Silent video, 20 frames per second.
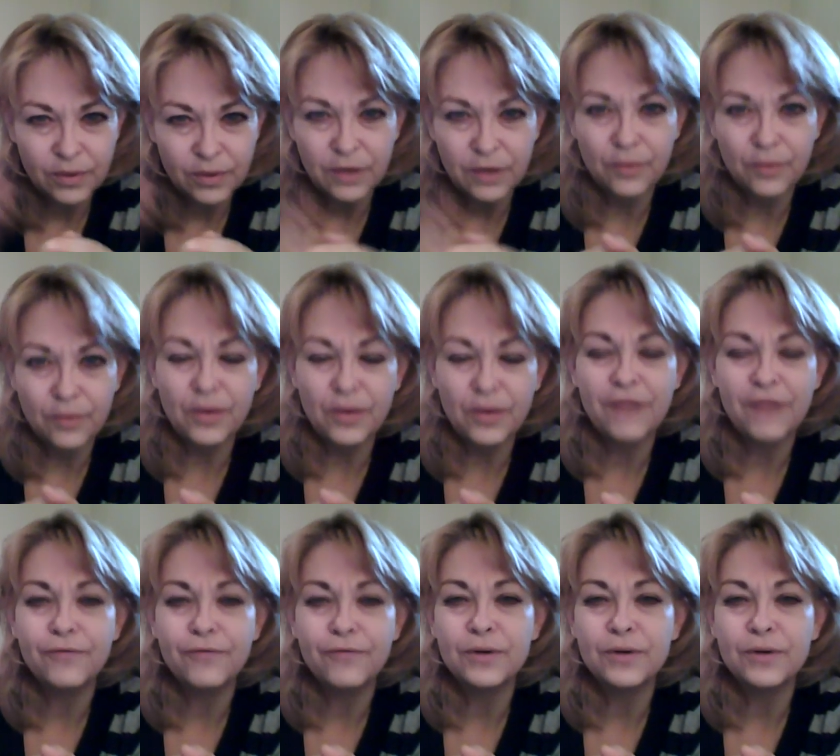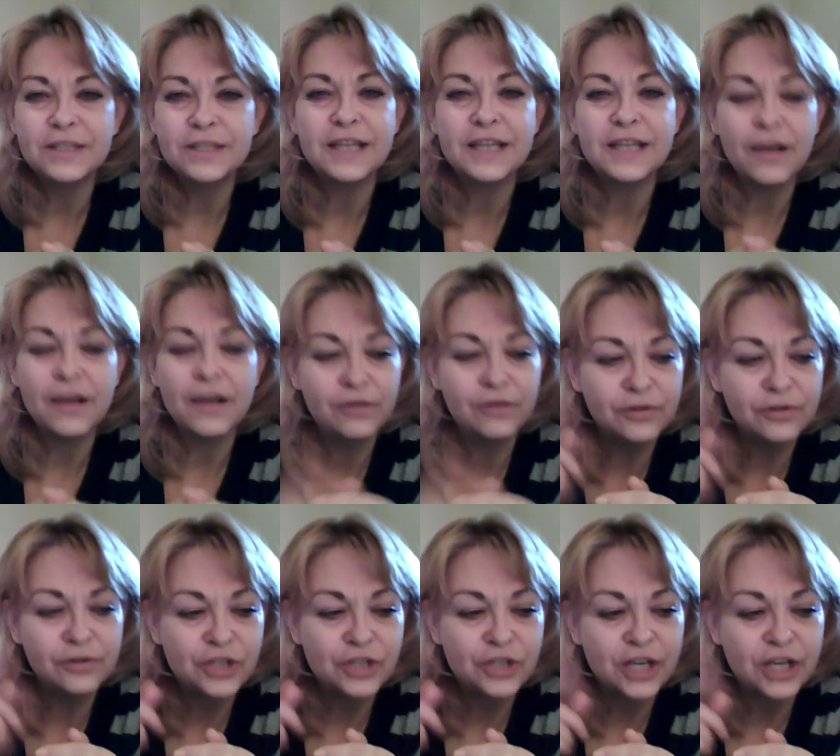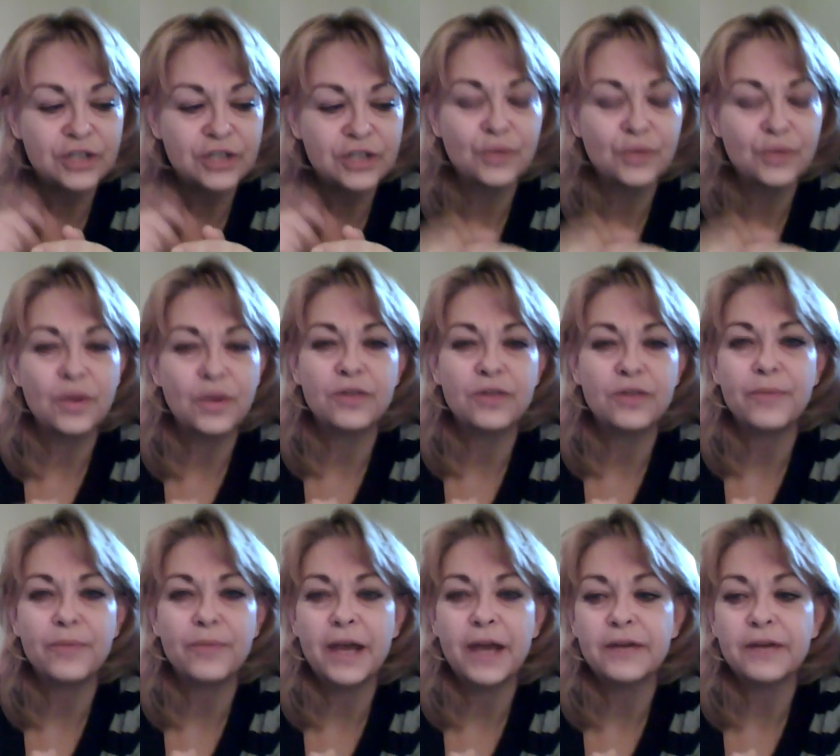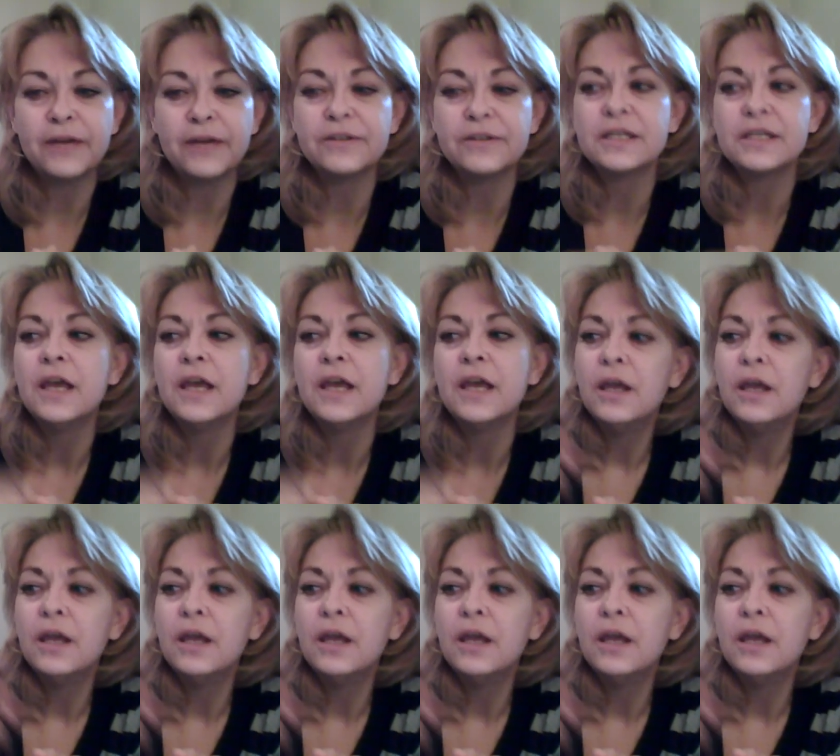the rainforest down you'll change the weather patterns